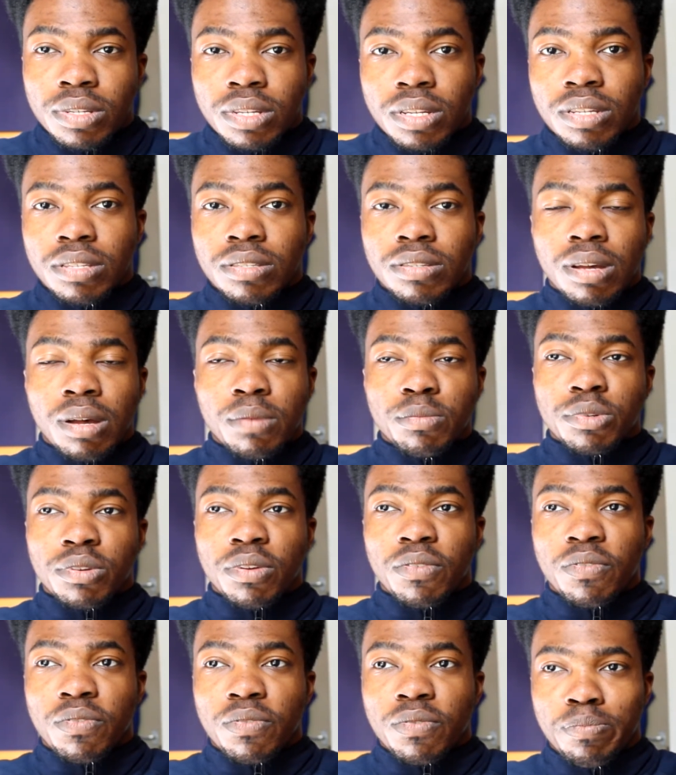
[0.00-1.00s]
in terms
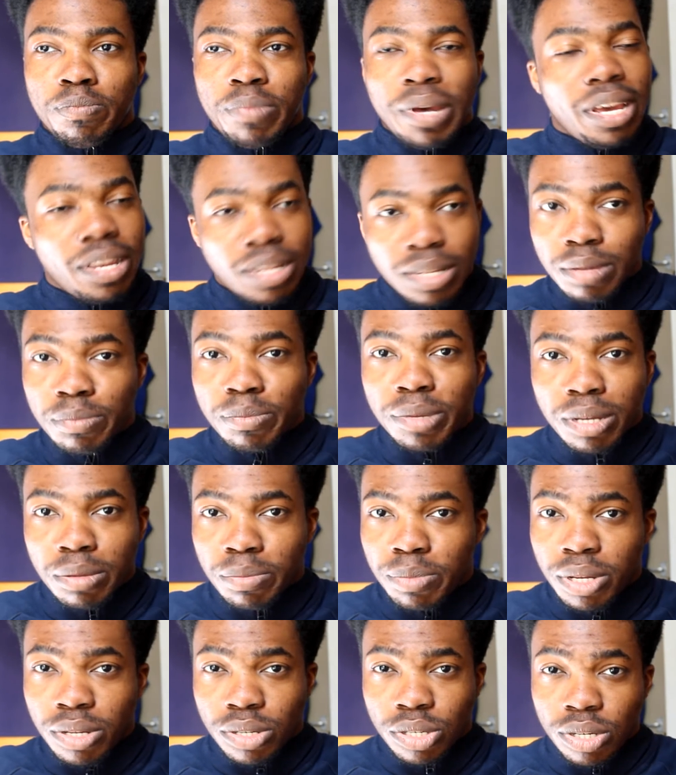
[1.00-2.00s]
of painting the bigger
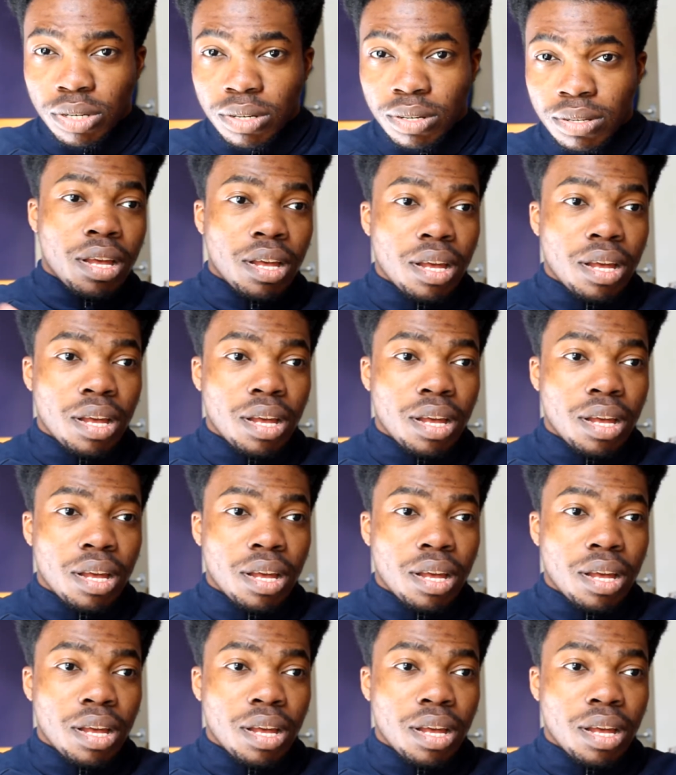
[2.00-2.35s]
picture.